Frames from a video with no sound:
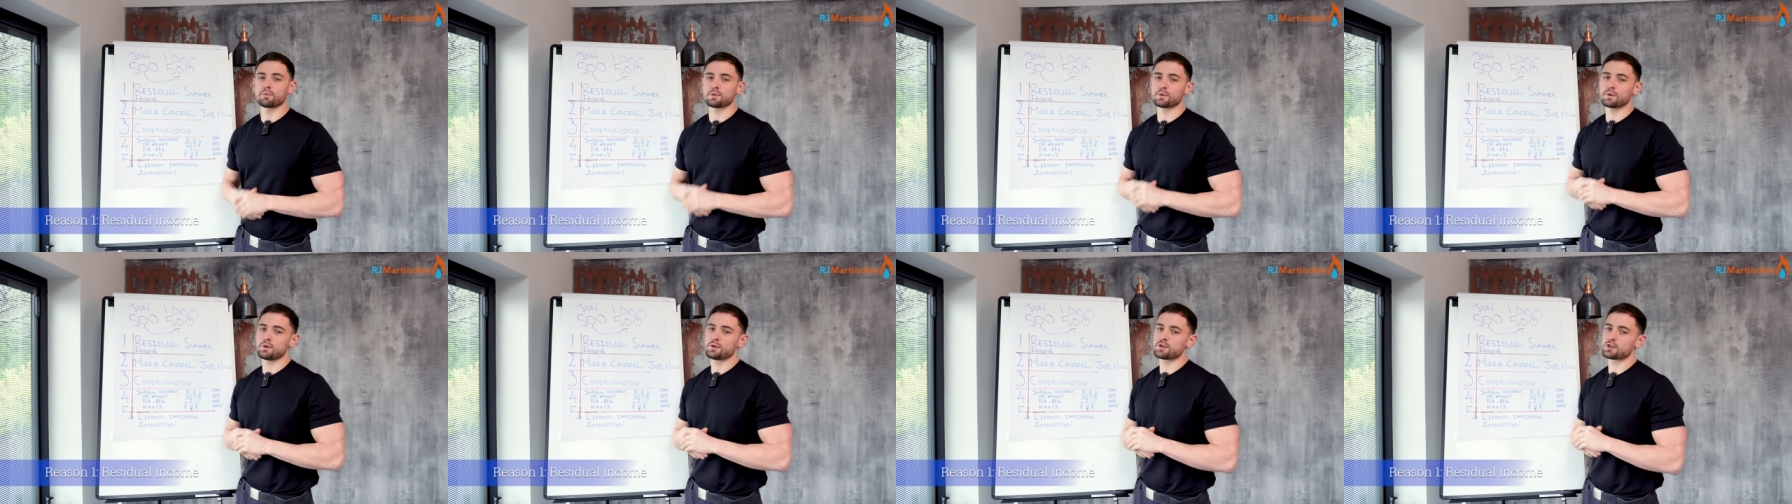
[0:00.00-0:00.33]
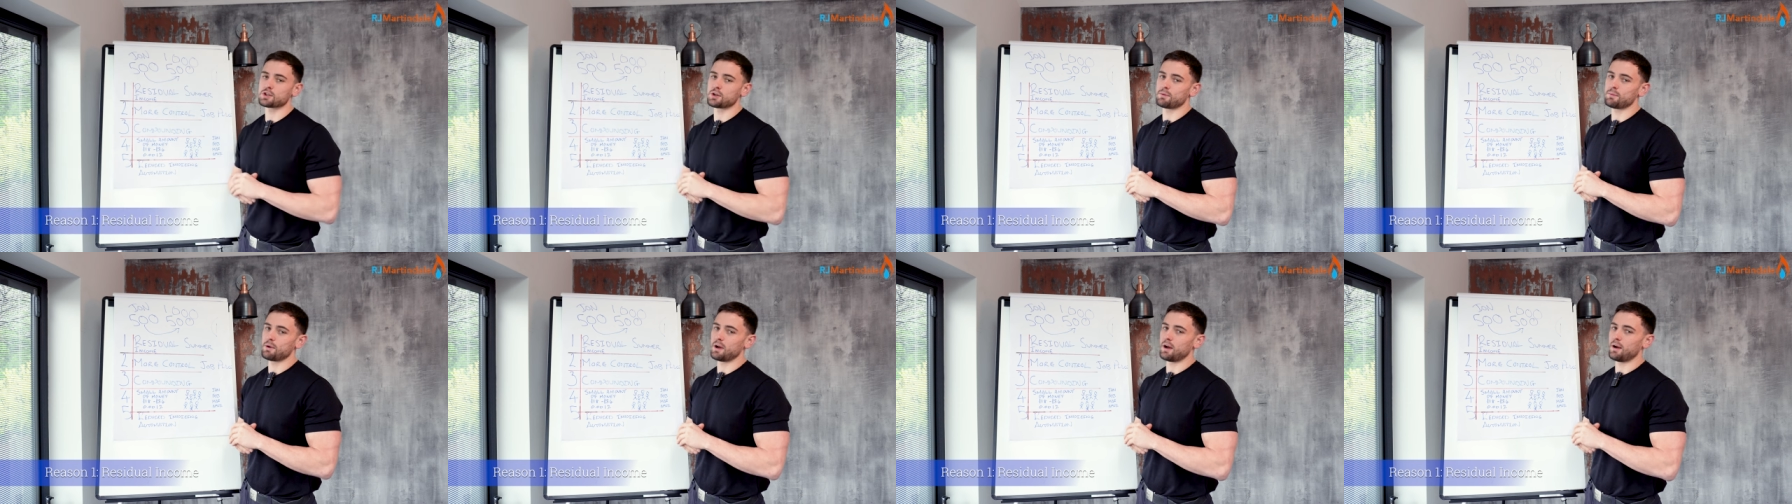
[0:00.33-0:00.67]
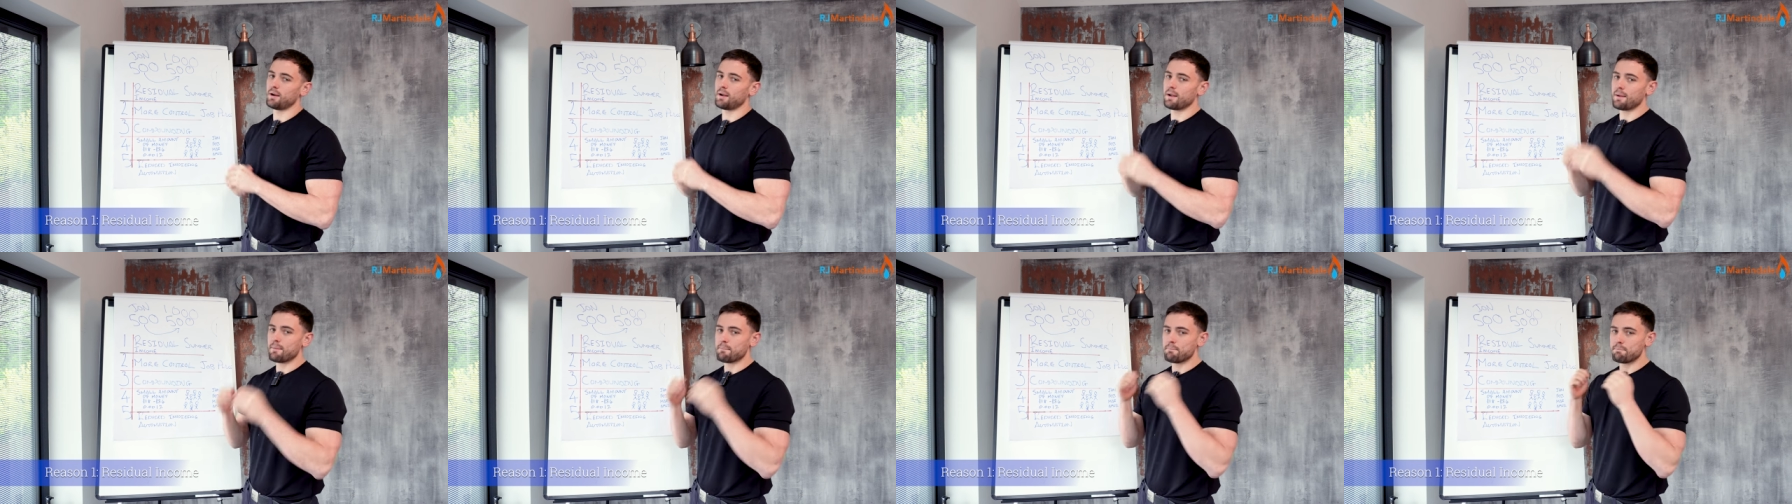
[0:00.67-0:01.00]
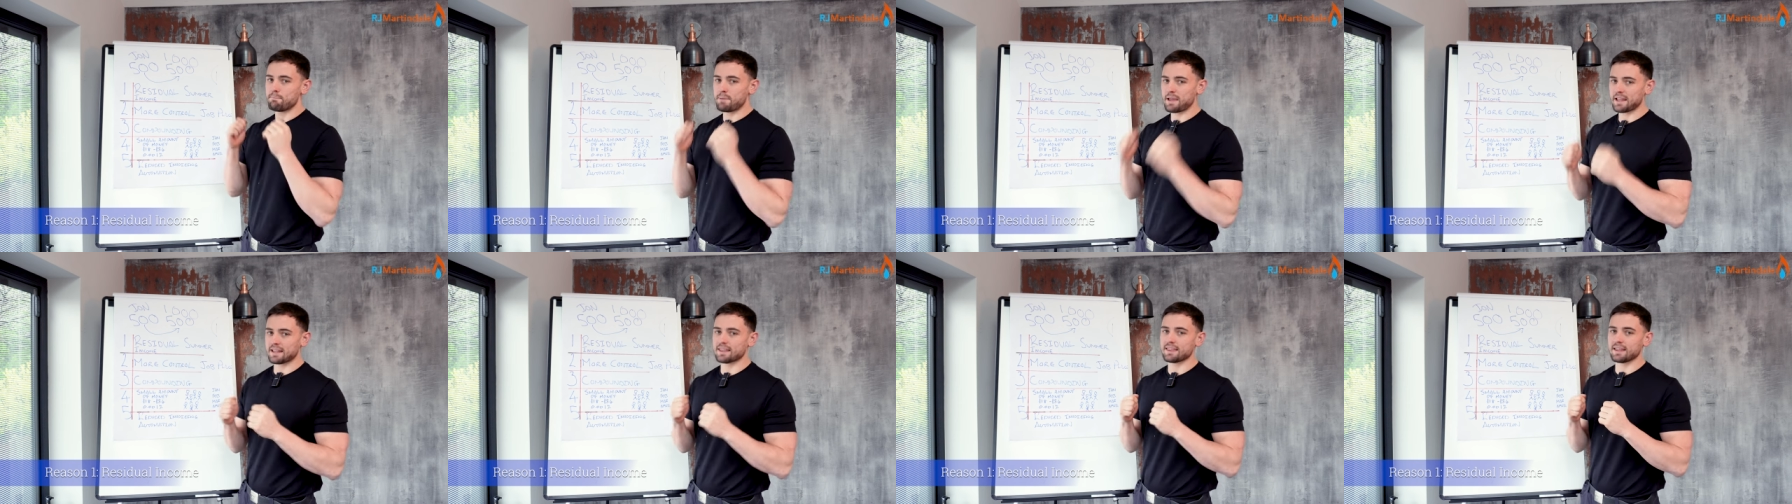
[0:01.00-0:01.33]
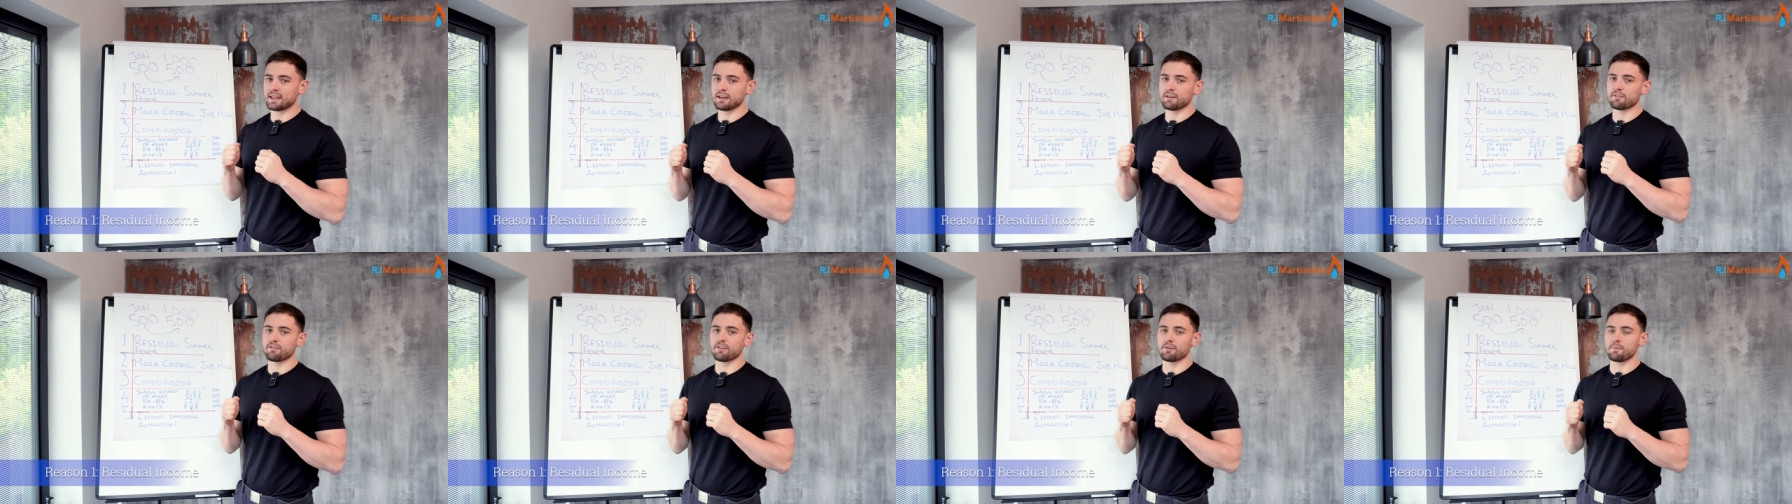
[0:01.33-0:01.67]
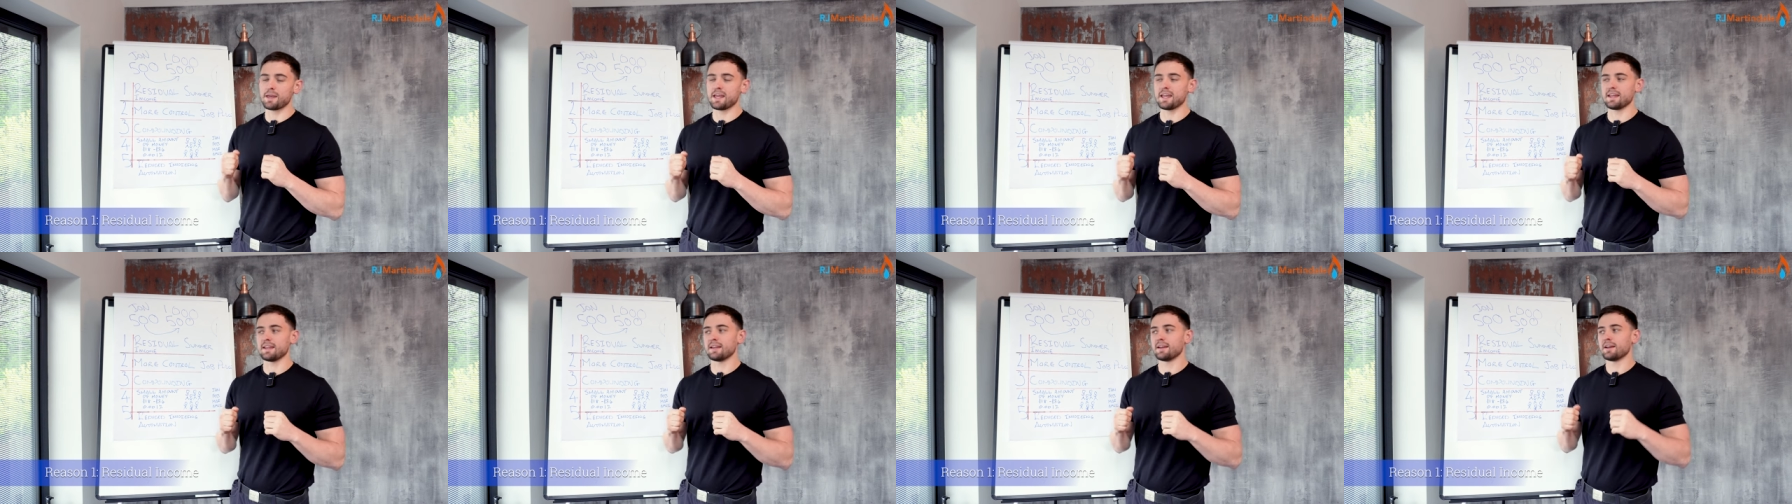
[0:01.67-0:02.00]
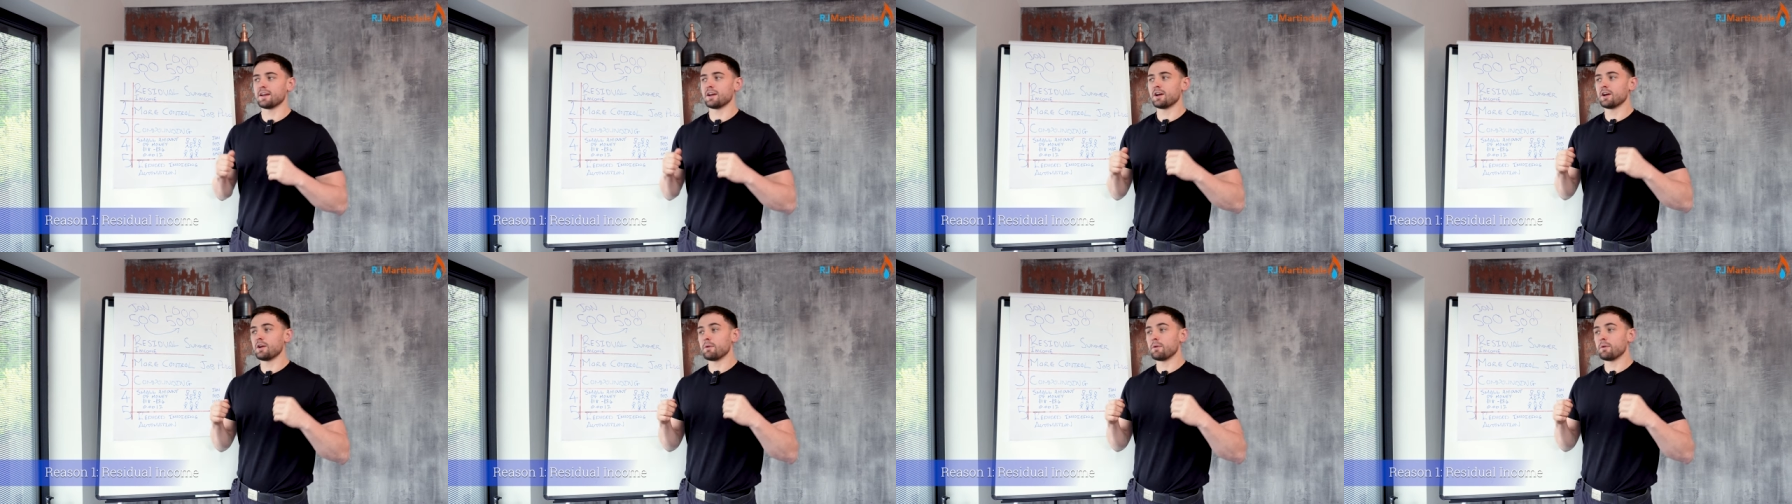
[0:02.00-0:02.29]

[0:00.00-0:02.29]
through summer. Big thing for me.